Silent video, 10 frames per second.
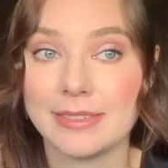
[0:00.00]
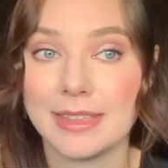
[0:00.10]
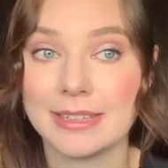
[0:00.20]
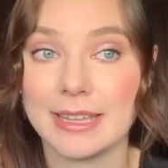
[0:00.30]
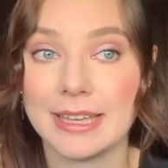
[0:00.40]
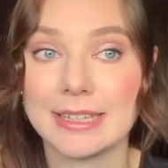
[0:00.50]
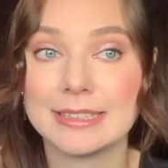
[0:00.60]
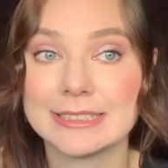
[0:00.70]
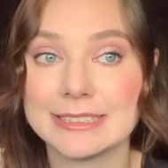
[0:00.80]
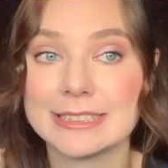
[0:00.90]
that like,
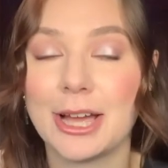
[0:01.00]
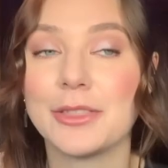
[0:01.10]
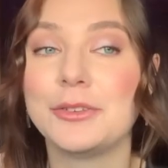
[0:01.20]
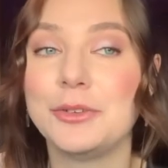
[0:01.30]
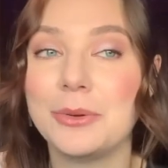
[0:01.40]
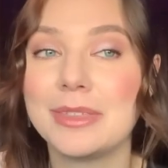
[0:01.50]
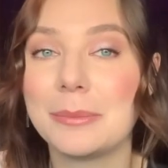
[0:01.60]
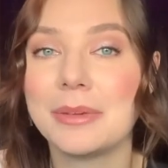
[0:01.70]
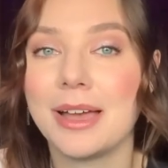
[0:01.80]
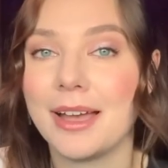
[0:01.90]
are the two that
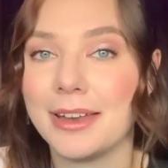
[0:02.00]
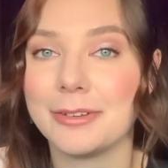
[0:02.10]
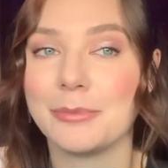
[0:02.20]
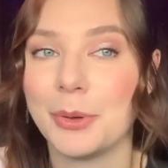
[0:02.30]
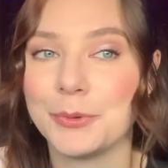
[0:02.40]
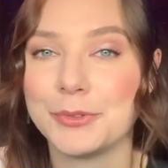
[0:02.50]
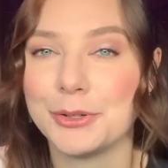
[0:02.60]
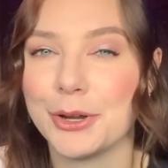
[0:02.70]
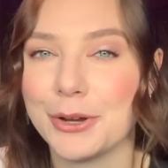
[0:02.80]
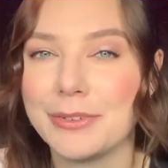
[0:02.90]
I'm kind of most
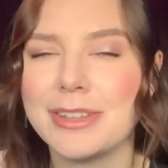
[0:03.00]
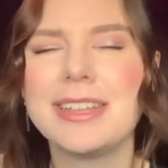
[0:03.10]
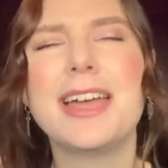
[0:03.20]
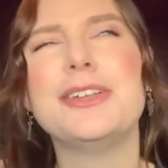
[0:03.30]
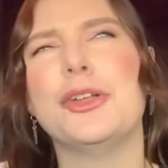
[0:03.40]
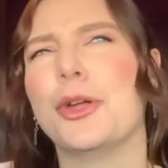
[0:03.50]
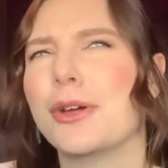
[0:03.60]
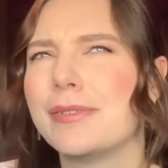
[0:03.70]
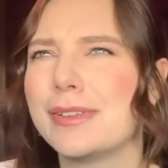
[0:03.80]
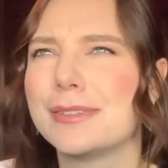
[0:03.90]
nervous, not
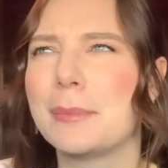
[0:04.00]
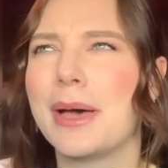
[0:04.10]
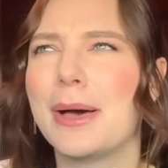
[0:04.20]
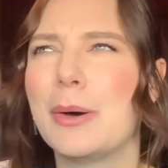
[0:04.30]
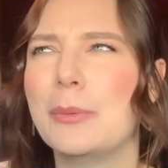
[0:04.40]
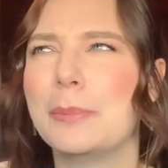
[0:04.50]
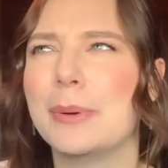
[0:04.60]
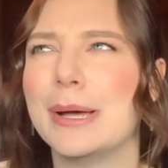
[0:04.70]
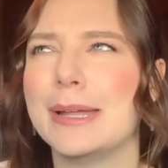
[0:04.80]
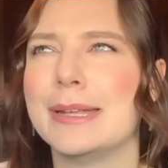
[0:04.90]
nervous about,
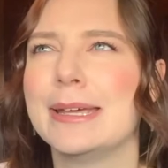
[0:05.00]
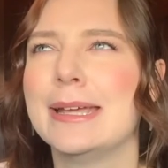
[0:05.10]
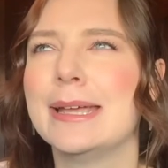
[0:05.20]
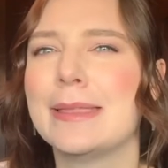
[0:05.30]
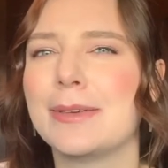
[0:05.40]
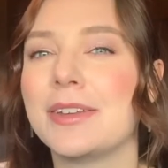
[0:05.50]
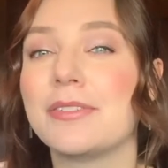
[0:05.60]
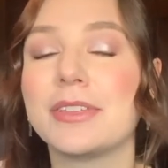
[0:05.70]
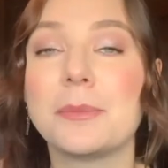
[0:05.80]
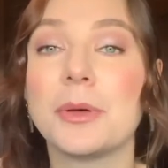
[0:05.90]
but they're
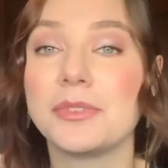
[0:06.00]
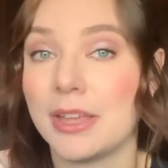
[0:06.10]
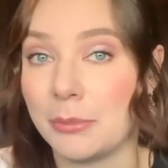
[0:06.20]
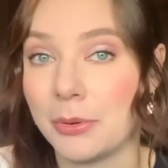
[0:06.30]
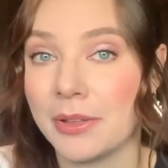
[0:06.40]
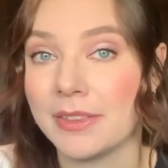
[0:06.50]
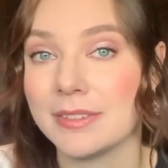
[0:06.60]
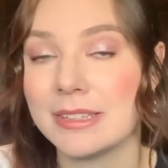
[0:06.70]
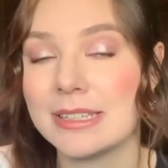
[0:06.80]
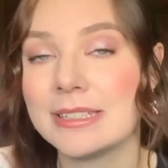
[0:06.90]
definitely the most taboo on this
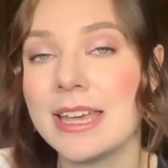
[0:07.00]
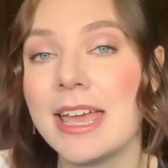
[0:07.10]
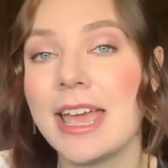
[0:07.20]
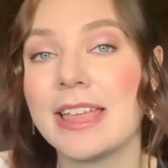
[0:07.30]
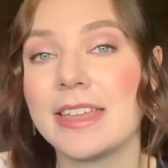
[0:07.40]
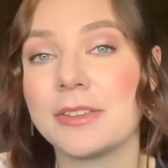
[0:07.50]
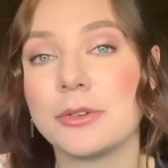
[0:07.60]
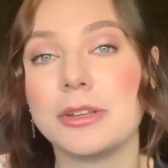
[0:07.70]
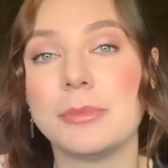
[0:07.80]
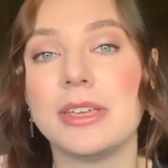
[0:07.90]
list, and that is
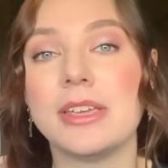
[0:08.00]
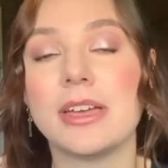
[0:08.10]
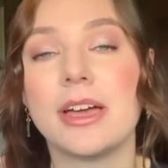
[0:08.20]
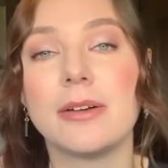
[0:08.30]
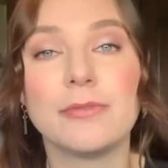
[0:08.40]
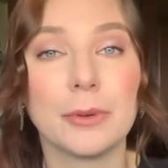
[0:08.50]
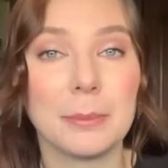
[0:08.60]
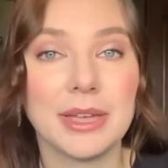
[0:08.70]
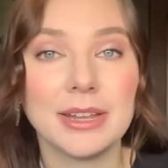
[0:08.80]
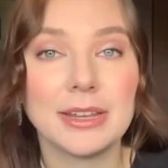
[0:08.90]
going to be
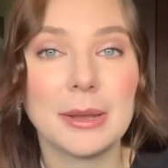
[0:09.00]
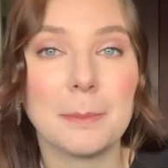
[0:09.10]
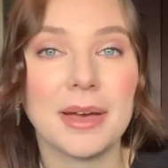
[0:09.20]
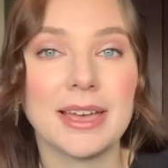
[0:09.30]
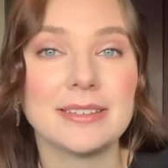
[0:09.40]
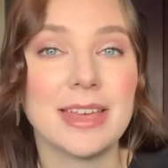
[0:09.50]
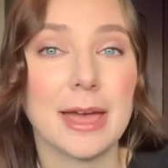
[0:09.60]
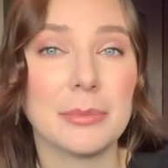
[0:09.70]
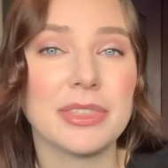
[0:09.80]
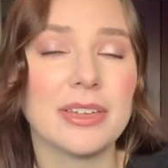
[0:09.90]
Forbidden by
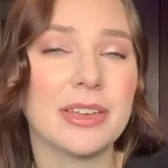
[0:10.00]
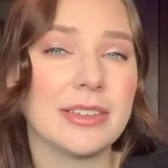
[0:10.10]
Tabitha